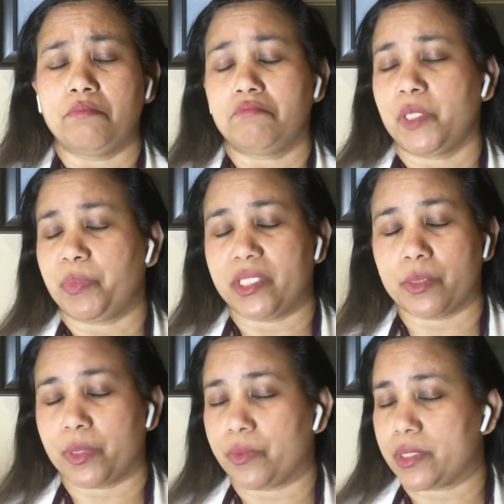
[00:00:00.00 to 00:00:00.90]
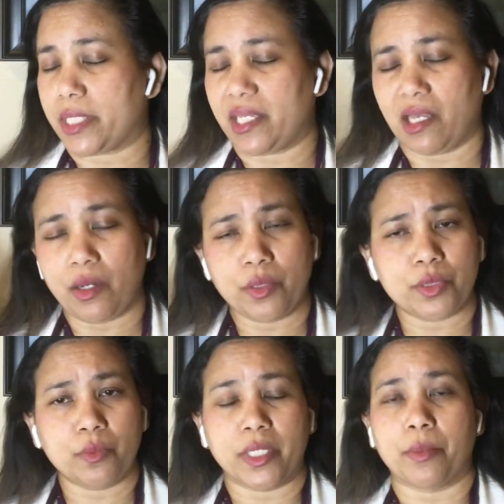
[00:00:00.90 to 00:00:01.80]
The principal was like, oh,
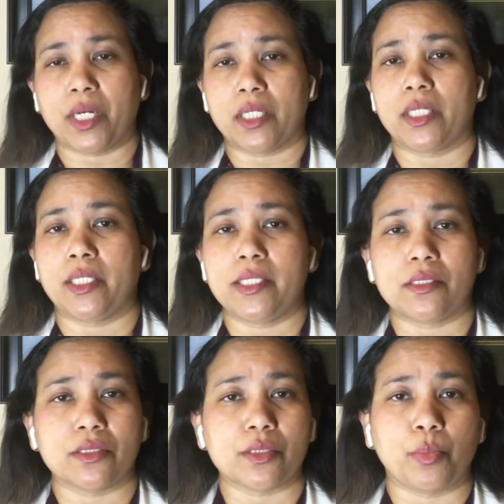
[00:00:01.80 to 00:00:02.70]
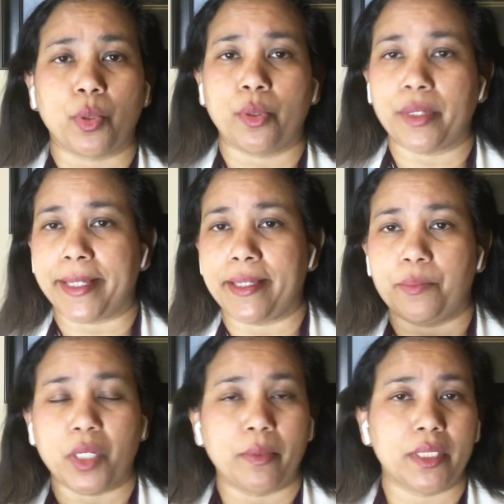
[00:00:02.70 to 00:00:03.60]
don't worry about it. He's just a boy. He
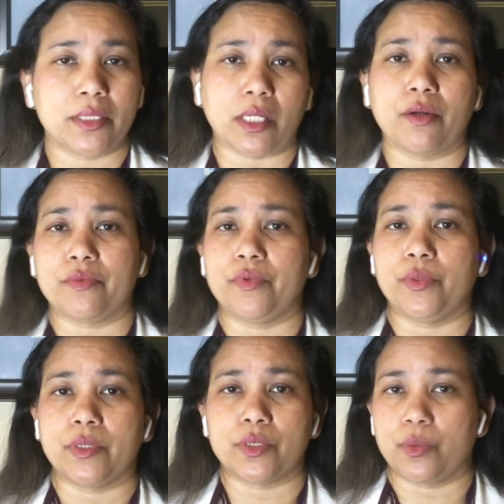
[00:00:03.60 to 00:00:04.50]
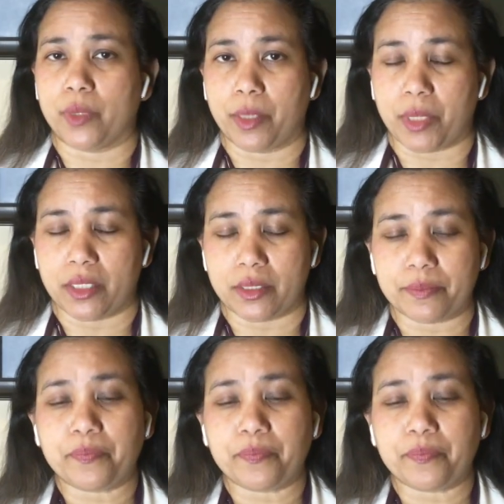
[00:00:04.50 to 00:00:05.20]
probably is out of focus. Don't worry about it.